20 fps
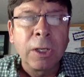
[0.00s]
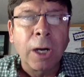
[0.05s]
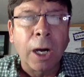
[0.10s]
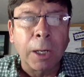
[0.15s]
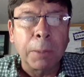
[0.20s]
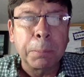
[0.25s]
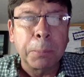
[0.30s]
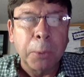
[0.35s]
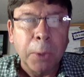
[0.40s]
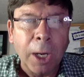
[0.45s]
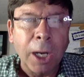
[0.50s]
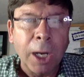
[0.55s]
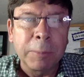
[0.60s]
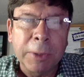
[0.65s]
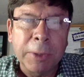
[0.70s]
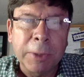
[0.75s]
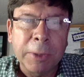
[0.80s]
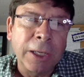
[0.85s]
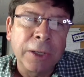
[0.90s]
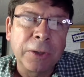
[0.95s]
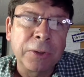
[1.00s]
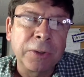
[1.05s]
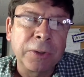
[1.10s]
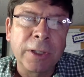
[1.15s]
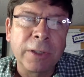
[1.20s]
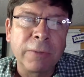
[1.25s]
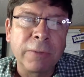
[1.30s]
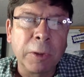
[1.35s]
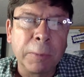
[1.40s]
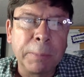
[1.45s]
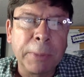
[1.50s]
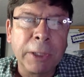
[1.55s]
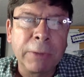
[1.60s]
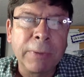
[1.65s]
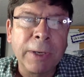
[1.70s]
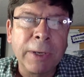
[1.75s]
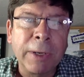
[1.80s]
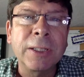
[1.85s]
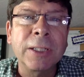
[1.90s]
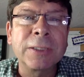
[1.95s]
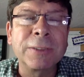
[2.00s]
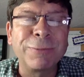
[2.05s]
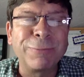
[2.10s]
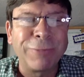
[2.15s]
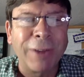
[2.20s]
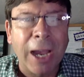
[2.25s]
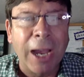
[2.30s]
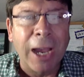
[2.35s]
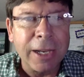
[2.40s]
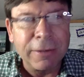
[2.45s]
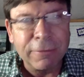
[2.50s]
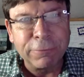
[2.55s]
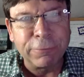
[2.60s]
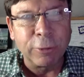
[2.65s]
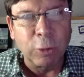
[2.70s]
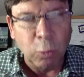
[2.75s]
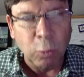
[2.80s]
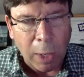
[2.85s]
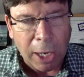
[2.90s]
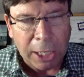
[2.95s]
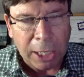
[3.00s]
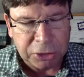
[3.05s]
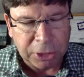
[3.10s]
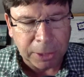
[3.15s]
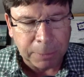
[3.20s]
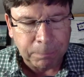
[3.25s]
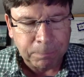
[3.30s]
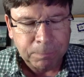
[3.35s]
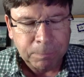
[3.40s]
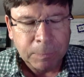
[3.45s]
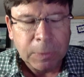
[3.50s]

are probably going to deliver a bit rate that's fine for watching.